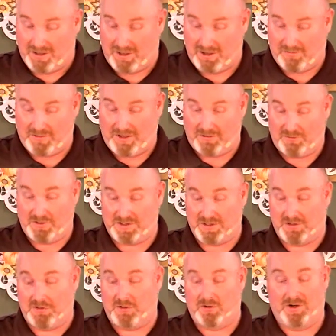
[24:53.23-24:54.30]
that it was the
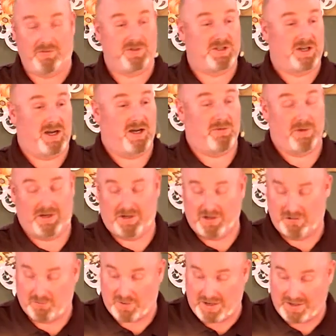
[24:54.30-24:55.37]
Lord, it was Yahweh.
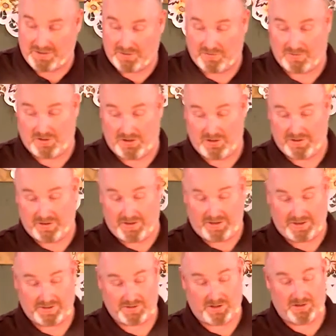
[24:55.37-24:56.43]
He reigned over all
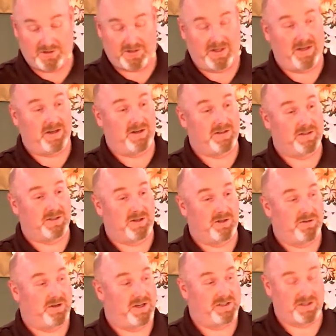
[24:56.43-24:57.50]
things, all kings, all
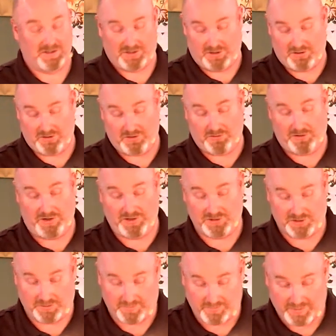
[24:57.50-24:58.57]
nations, all
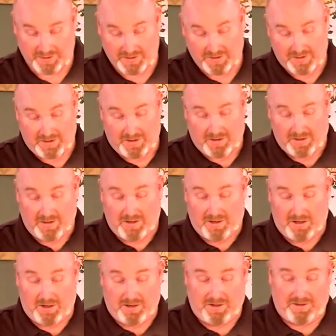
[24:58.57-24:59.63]
creation.
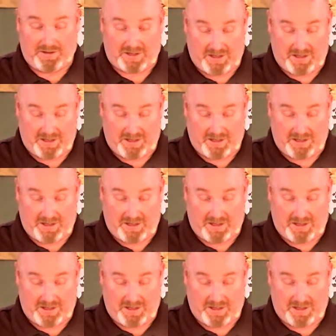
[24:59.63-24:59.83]
And the king,